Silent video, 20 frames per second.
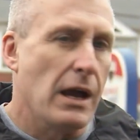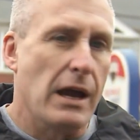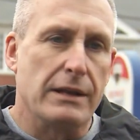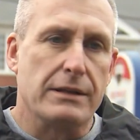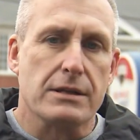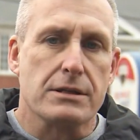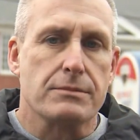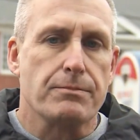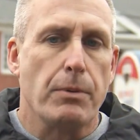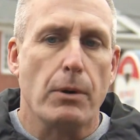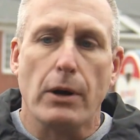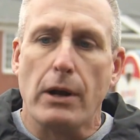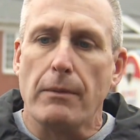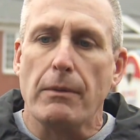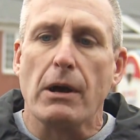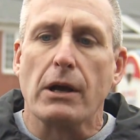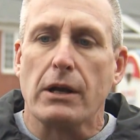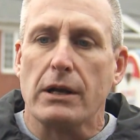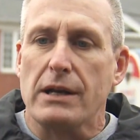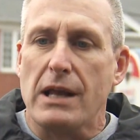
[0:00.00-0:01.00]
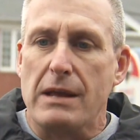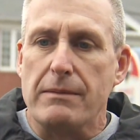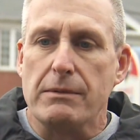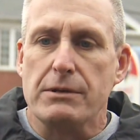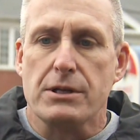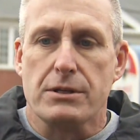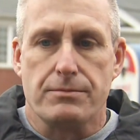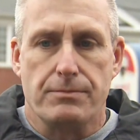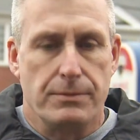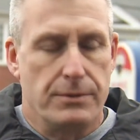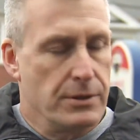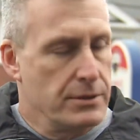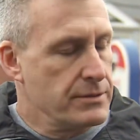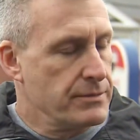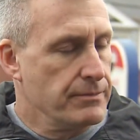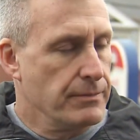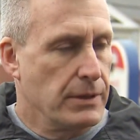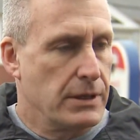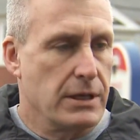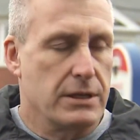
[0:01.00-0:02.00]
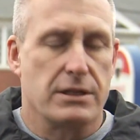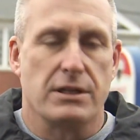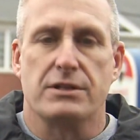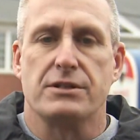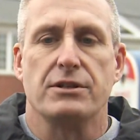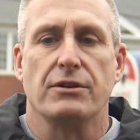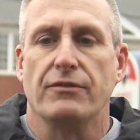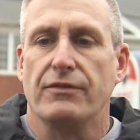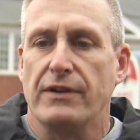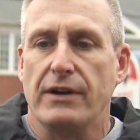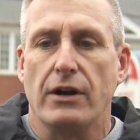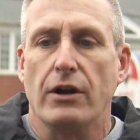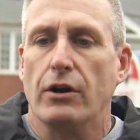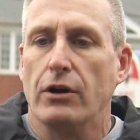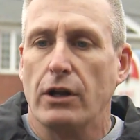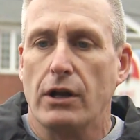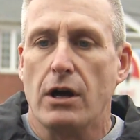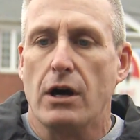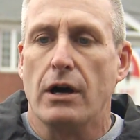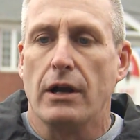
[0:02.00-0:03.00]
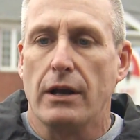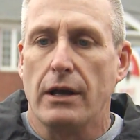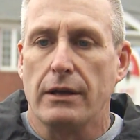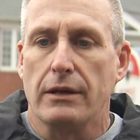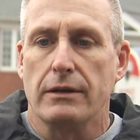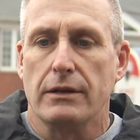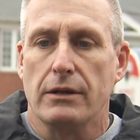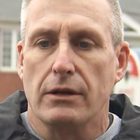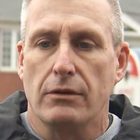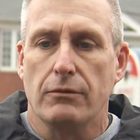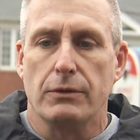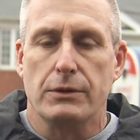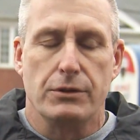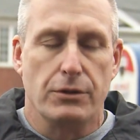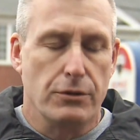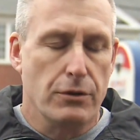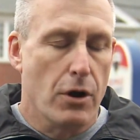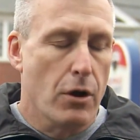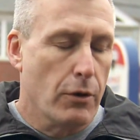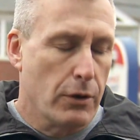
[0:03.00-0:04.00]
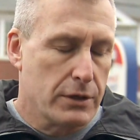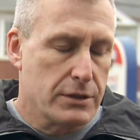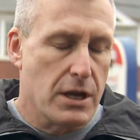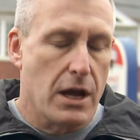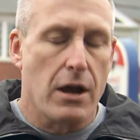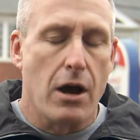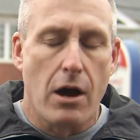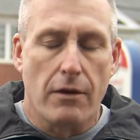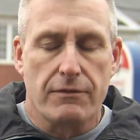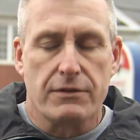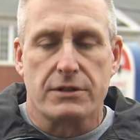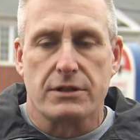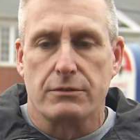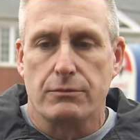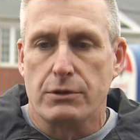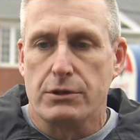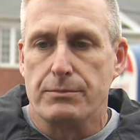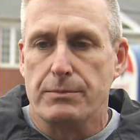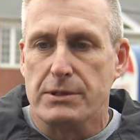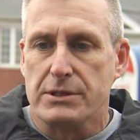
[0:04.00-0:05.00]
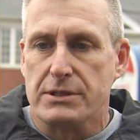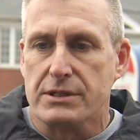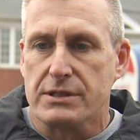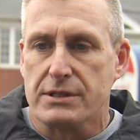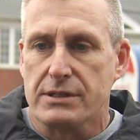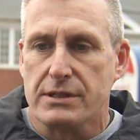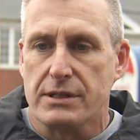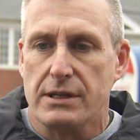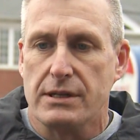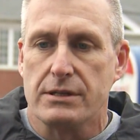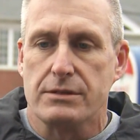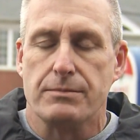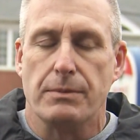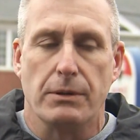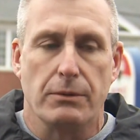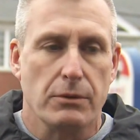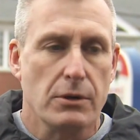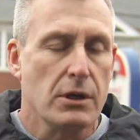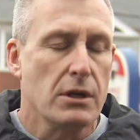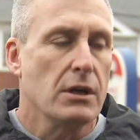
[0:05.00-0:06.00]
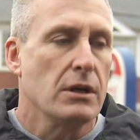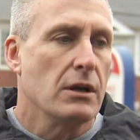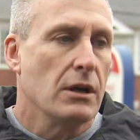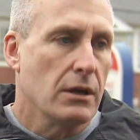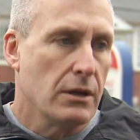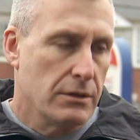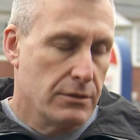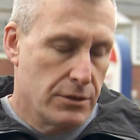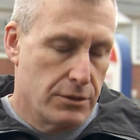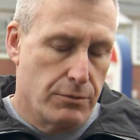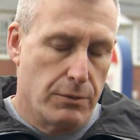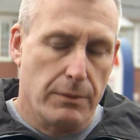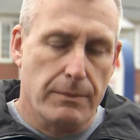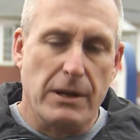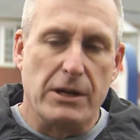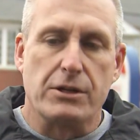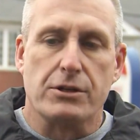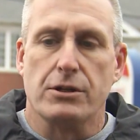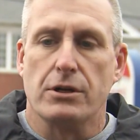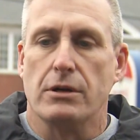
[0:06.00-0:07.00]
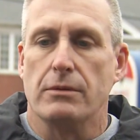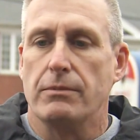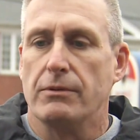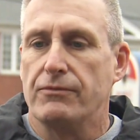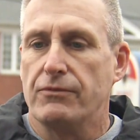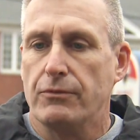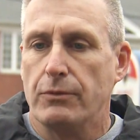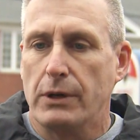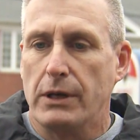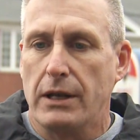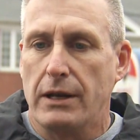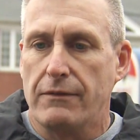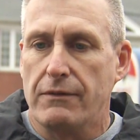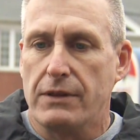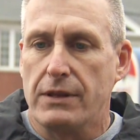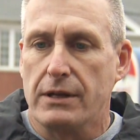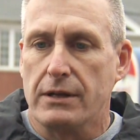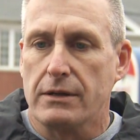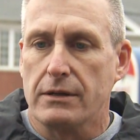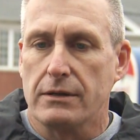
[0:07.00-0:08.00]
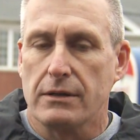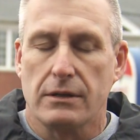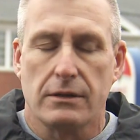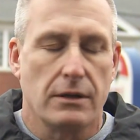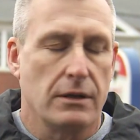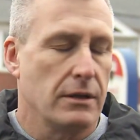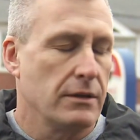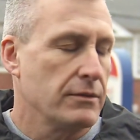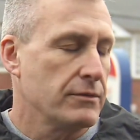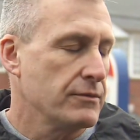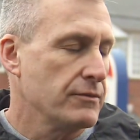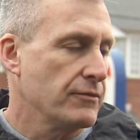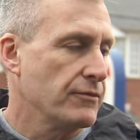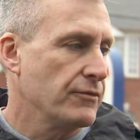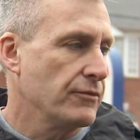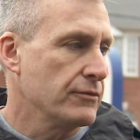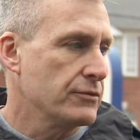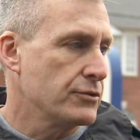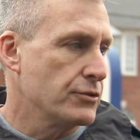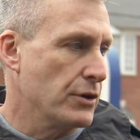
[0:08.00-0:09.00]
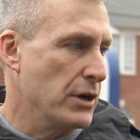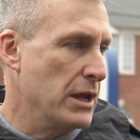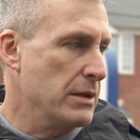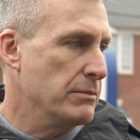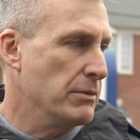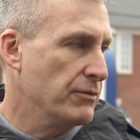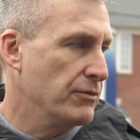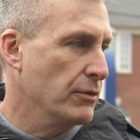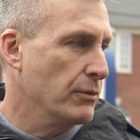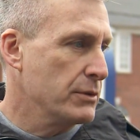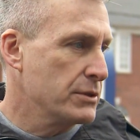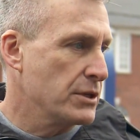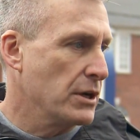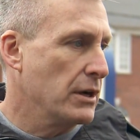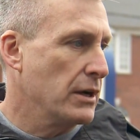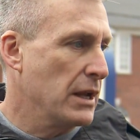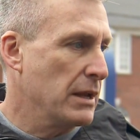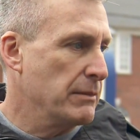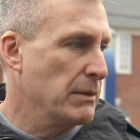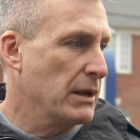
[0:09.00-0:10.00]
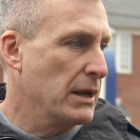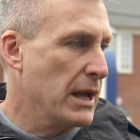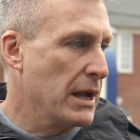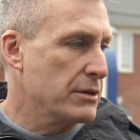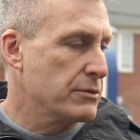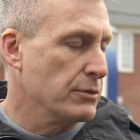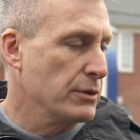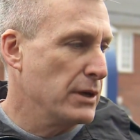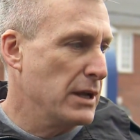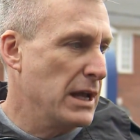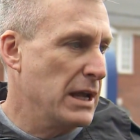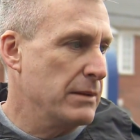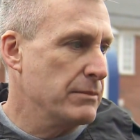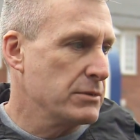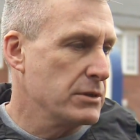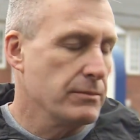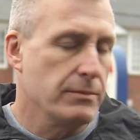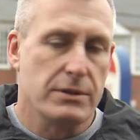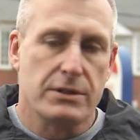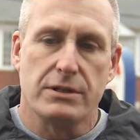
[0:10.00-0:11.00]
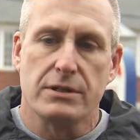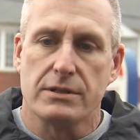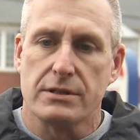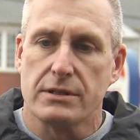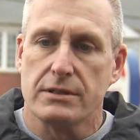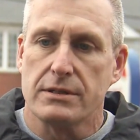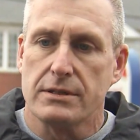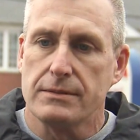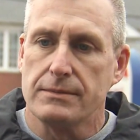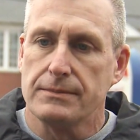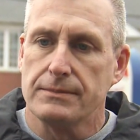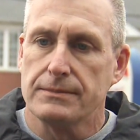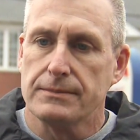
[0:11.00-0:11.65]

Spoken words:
At this point, I'm not going to name it just because it's still very early on. We do know obviously which business it is, but just want to make sure we get everything straight before we start naming actual names and businesses.